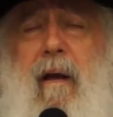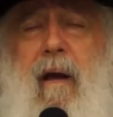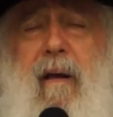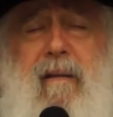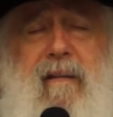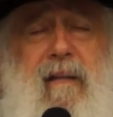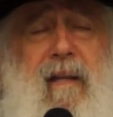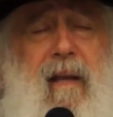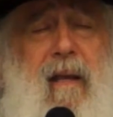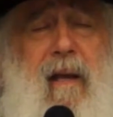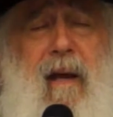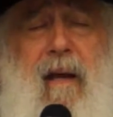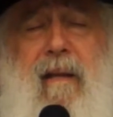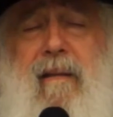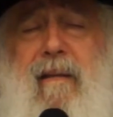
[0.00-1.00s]
I see
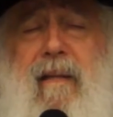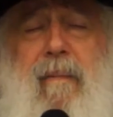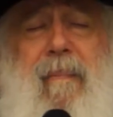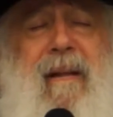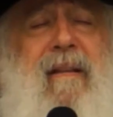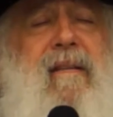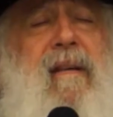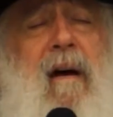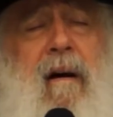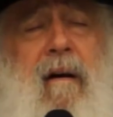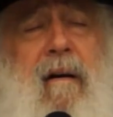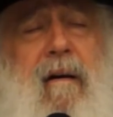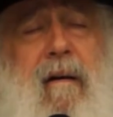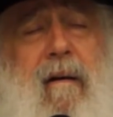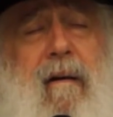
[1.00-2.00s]
the
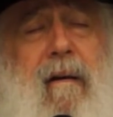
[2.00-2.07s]
matzah,